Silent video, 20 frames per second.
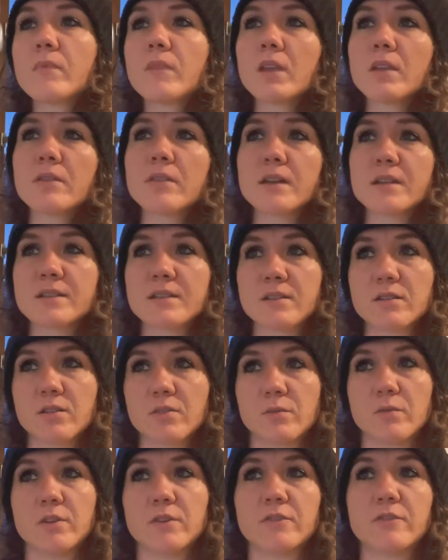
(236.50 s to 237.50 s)
that's a good
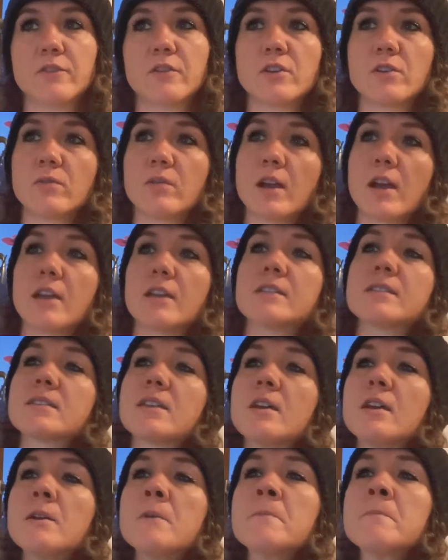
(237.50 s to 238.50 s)
one for you guys.
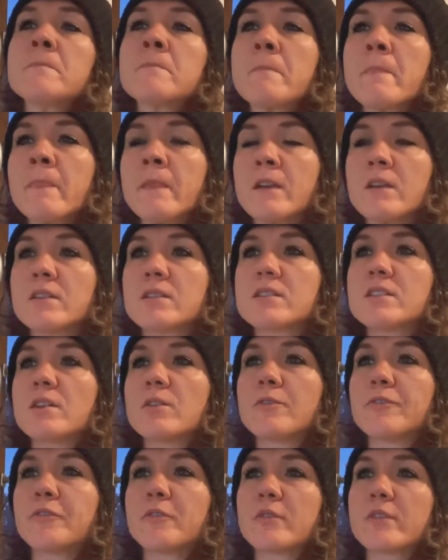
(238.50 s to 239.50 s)

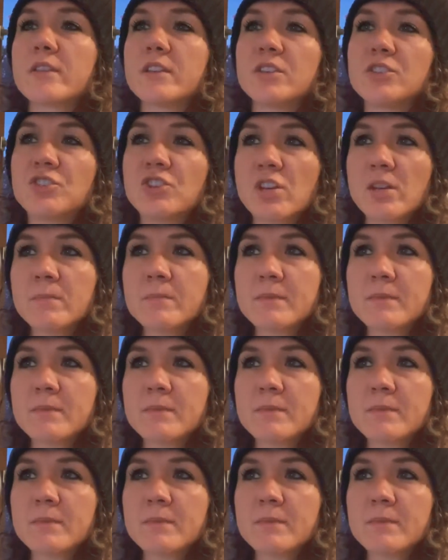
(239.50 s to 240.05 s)
So for the gym